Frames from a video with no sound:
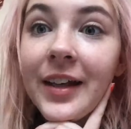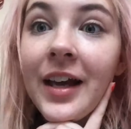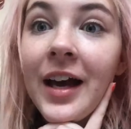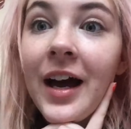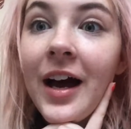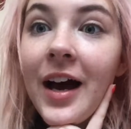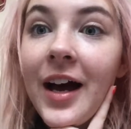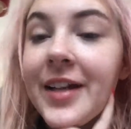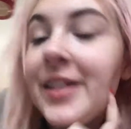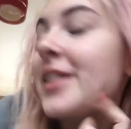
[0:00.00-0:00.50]

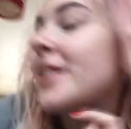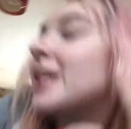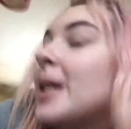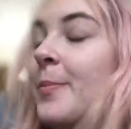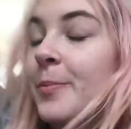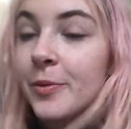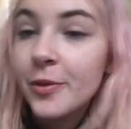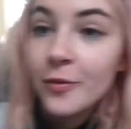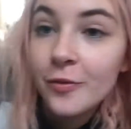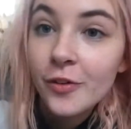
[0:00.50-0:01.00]
Yeah, I
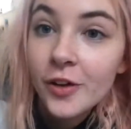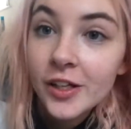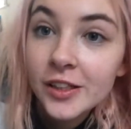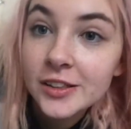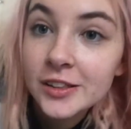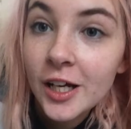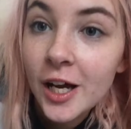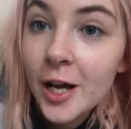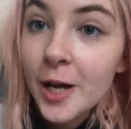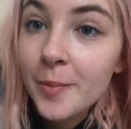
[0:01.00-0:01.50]
slept the
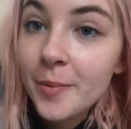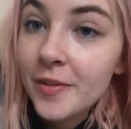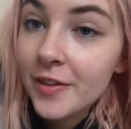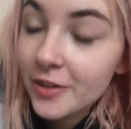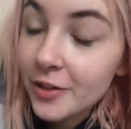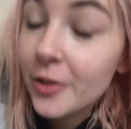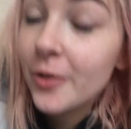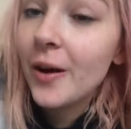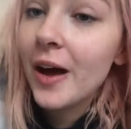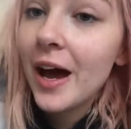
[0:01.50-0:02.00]
first time in
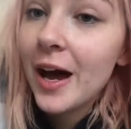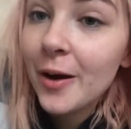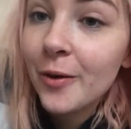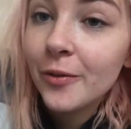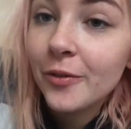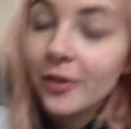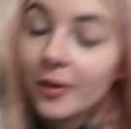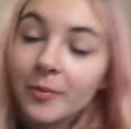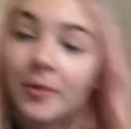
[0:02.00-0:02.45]
the new house.